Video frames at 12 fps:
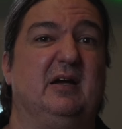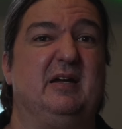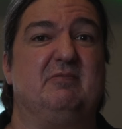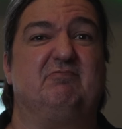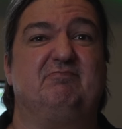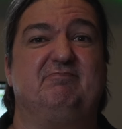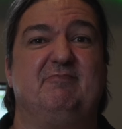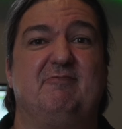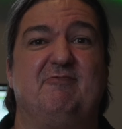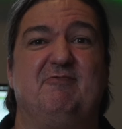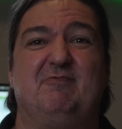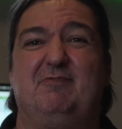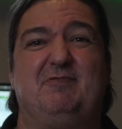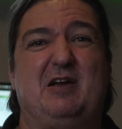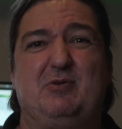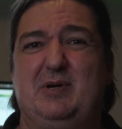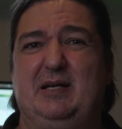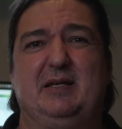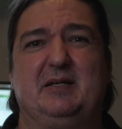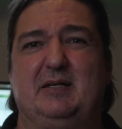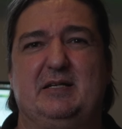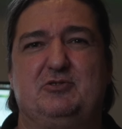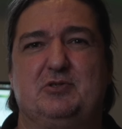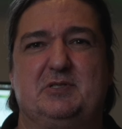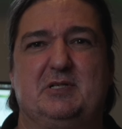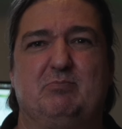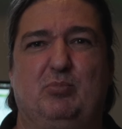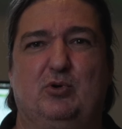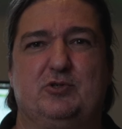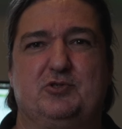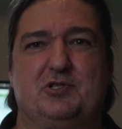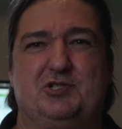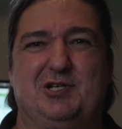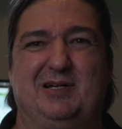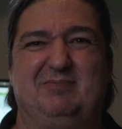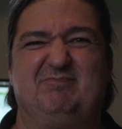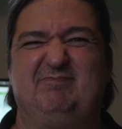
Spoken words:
I have very little interest in portraiture.